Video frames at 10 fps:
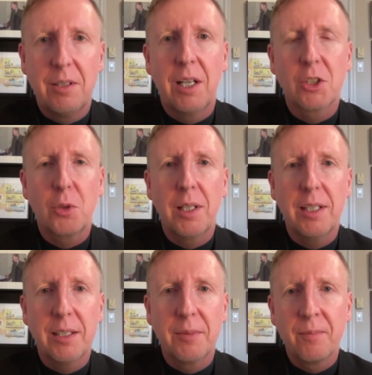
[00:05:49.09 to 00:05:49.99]

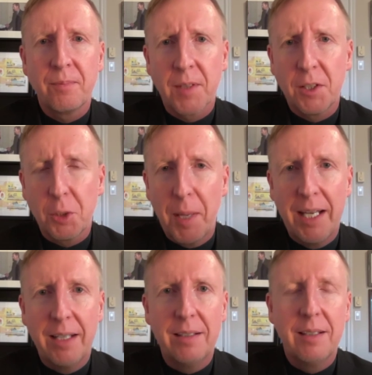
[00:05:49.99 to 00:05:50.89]
Australia,
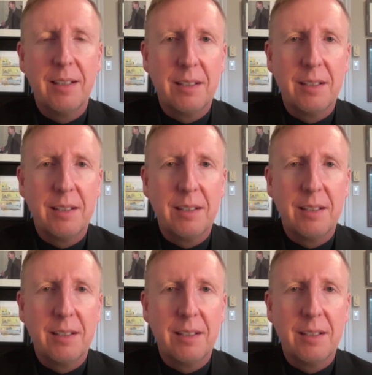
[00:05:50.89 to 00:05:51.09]
Japan,